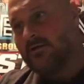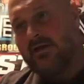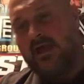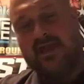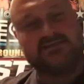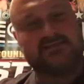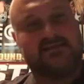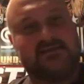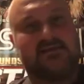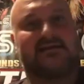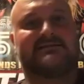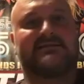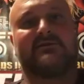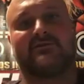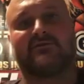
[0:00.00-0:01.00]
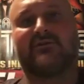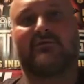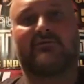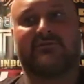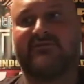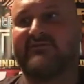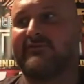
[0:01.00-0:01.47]
18, 19 years
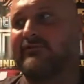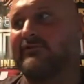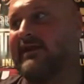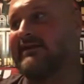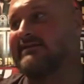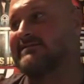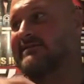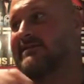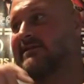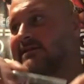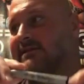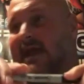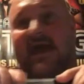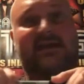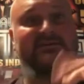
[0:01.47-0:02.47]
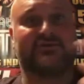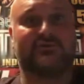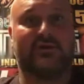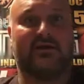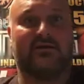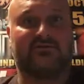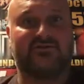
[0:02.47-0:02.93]
old, as soon as the Attitude
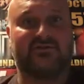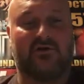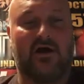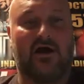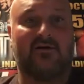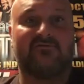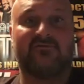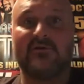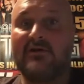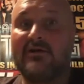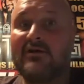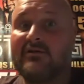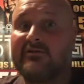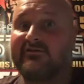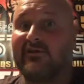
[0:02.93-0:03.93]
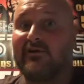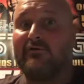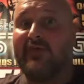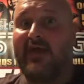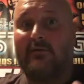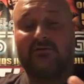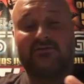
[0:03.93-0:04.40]
Era took off. So
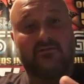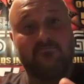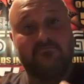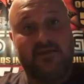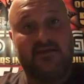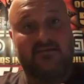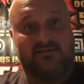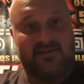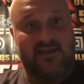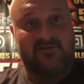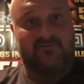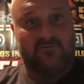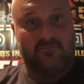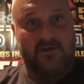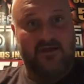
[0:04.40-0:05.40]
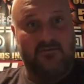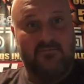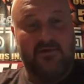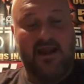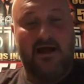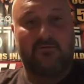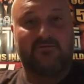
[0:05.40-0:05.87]
that was a big thing for me.
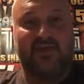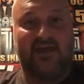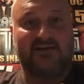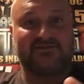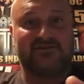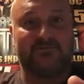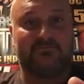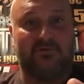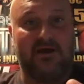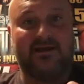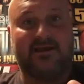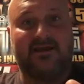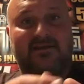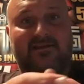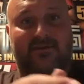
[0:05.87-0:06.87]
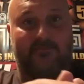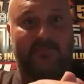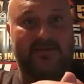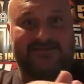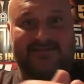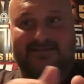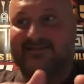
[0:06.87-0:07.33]
But I was actually breaking into the
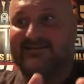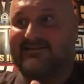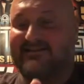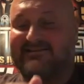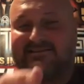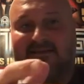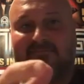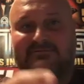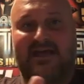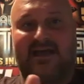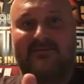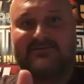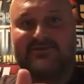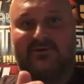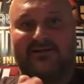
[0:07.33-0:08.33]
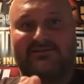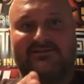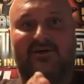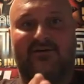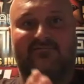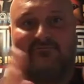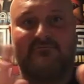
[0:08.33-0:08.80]
business at the same time. So I
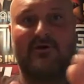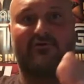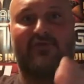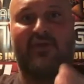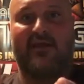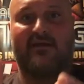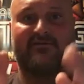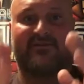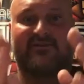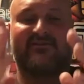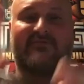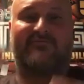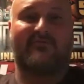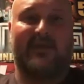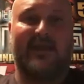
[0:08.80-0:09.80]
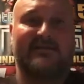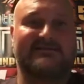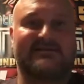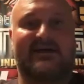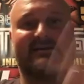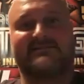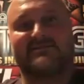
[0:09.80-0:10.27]
saw it from both angles. I saw it from the
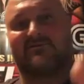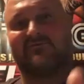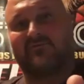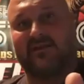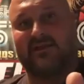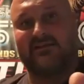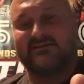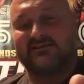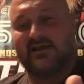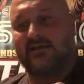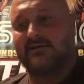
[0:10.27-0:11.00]
outside. I saw it from the inside.